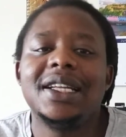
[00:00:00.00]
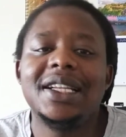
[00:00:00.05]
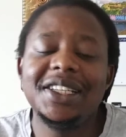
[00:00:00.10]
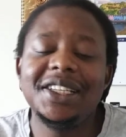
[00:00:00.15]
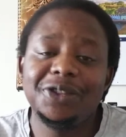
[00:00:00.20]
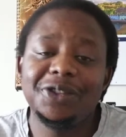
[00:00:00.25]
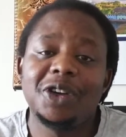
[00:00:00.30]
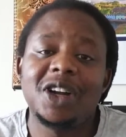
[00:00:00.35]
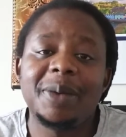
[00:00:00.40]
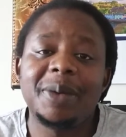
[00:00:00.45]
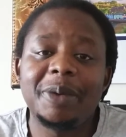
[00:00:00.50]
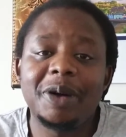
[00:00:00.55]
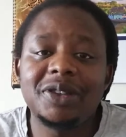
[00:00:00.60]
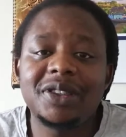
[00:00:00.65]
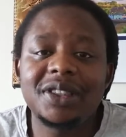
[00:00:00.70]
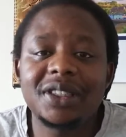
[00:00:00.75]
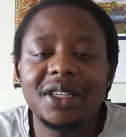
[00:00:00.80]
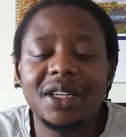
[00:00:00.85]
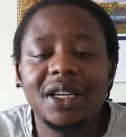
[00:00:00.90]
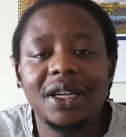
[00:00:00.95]
let's talk
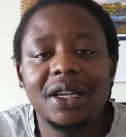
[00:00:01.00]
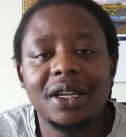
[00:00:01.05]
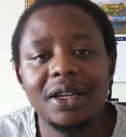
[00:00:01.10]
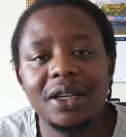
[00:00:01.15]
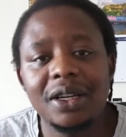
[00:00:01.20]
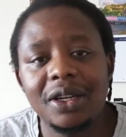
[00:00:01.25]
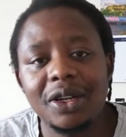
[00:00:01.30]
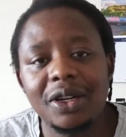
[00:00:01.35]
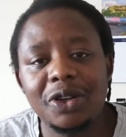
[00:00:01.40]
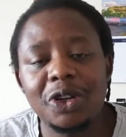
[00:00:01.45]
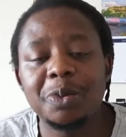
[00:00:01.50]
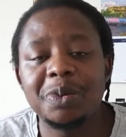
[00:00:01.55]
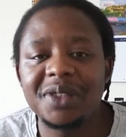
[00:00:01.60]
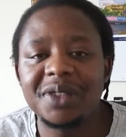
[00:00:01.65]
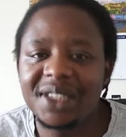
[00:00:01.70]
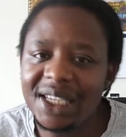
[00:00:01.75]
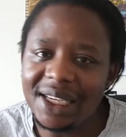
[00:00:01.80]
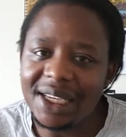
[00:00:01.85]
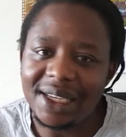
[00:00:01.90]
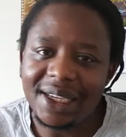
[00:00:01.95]
about Group
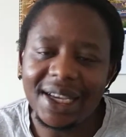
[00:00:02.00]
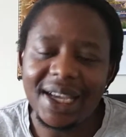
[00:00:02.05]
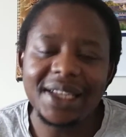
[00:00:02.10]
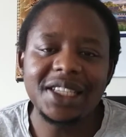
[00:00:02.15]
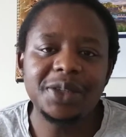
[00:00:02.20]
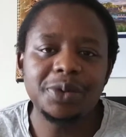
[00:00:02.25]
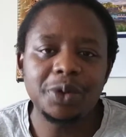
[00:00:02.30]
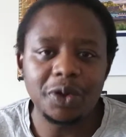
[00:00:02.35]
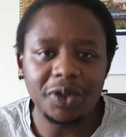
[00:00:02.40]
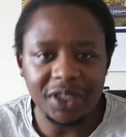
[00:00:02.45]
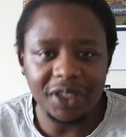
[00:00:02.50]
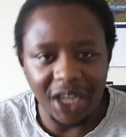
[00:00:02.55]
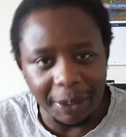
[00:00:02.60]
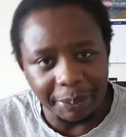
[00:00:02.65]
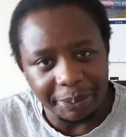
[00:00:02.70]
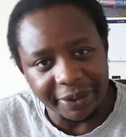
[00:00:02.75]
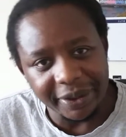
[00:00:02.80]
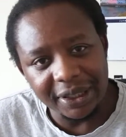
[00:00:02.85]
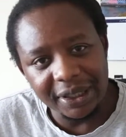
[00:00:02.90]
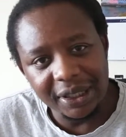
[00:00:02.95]
C at this World
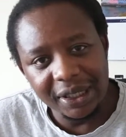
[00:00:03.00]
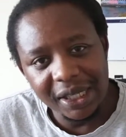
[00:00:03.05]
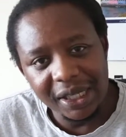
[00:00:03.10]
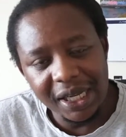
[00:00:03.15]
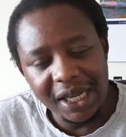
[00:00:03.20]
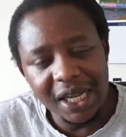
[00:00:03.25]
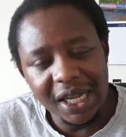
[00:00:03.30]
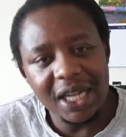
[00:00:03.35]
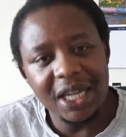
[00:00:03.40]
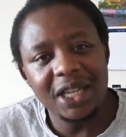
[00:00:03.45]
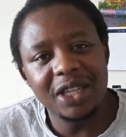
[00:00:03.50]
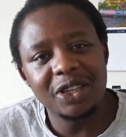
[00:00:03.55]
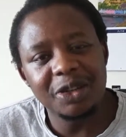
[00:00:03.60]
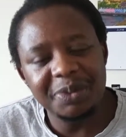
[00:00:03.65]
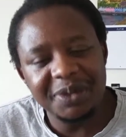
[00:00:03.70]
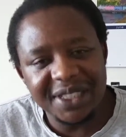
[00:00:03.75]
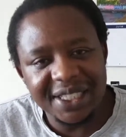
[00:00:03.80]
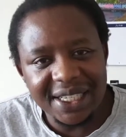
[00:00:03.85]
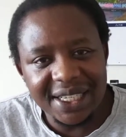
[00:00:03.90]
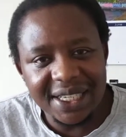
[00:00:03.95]
Cup.
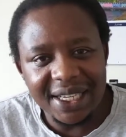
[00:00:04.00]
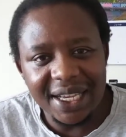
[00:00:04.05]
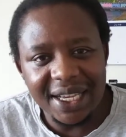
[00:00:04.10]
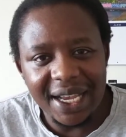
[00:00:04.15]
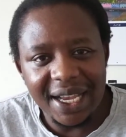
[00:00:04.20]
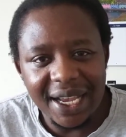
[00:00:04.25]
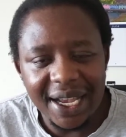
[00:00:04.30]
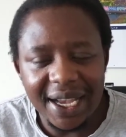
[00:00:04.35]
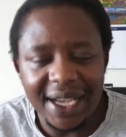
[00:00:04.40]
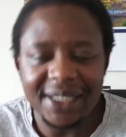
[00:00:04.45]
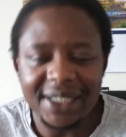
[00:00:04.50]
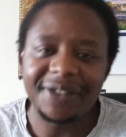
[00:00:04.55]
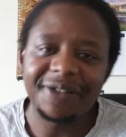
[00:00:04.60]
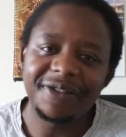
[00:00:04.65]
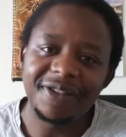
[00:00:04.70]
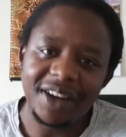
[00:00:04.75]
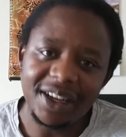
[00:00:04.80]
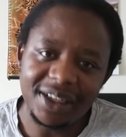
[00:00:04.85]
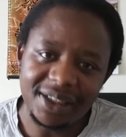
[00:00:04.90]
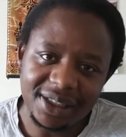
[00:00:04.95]
Group C has
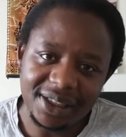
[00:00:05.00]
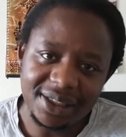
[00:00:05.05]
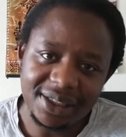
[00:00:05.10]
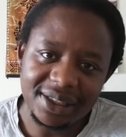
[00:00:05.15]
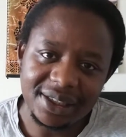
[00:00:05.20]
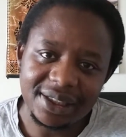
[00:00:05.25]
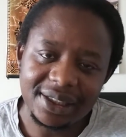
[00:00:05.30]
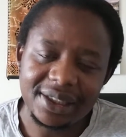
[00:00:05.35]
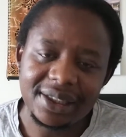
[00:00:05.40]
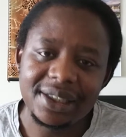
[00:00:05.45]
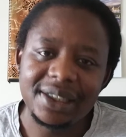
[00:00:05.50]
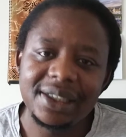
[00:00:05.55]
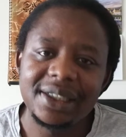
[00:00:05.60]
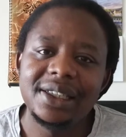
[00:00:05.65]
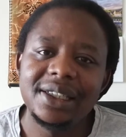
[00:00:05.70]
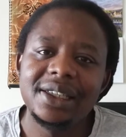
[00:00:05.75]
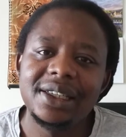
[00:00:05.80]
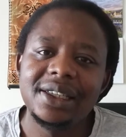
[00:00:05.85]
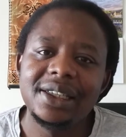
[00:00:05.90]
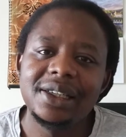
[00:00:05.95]
France,
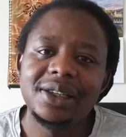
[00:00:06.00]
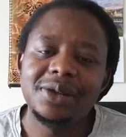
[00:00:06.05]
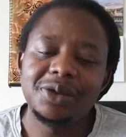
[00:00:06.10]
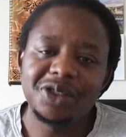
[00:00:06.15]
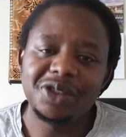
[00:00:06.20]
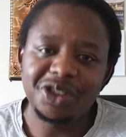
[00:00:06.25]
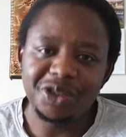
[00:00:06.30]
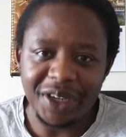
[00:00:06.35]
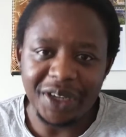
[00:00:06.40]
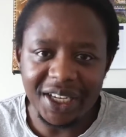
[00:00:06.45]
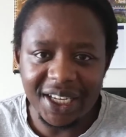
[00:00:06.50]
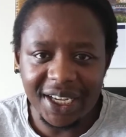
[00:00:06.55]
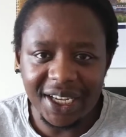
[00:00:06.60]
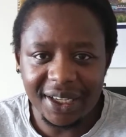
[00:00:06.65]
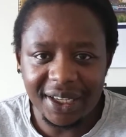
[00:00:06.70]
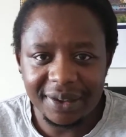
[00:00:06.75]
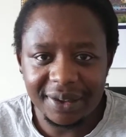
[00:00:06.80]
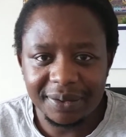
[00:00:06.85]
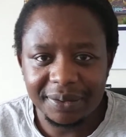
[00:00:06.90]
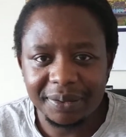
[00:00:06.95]

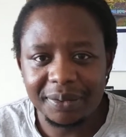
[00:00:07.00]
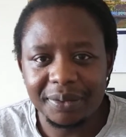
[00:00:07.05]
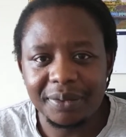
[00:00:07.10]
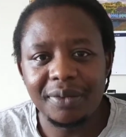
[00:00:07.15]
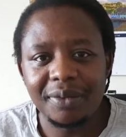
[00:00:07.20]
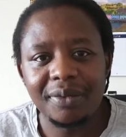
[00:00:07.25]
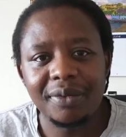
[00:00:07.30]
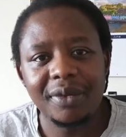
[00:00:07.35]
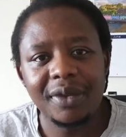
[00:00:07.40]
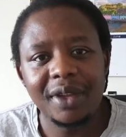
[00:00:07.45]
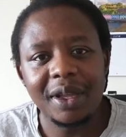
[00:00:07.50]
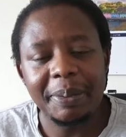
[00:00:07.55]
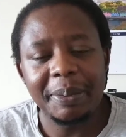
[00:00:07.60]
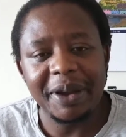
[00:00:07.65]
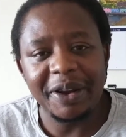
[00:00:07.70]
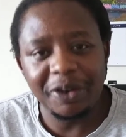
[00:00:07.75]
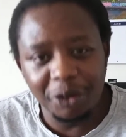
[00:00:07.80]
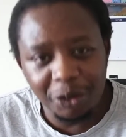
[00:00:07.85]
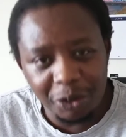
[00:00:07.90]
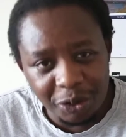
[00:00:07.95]
Australia,
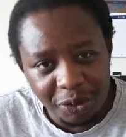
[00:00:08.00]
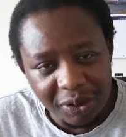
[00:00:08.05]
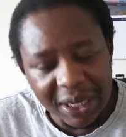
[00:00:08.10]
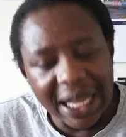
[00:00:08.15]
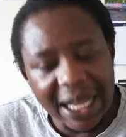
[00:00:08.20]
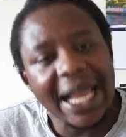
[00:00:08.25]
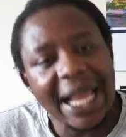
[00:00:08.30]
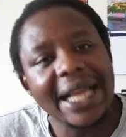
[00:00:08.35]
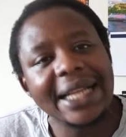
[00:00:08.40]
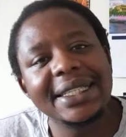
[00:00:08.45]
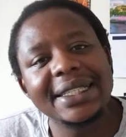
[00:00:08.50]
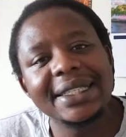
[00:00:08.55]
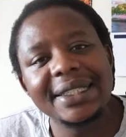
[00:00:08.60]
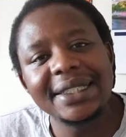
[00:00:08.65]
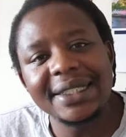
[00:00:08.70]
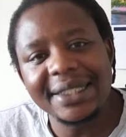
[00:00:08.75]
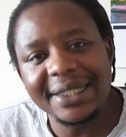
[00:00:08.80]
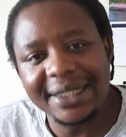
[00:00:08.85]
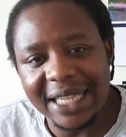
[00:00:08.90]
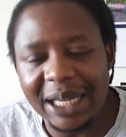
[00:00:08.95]
Peru, and
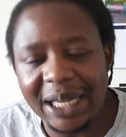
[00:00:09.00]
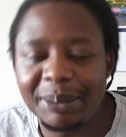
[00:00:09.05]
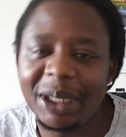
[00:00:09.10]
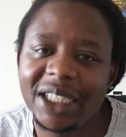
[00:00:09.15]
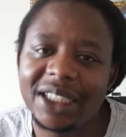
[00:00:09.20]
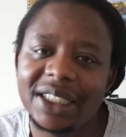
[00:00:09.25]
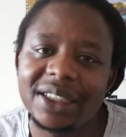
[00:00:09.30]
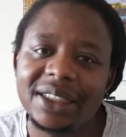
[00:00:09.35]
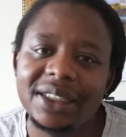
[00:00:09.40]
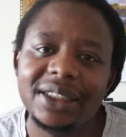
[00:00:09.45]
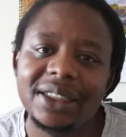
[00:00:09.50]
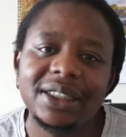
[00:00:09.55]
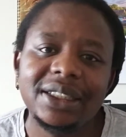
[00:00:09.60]
Denmark.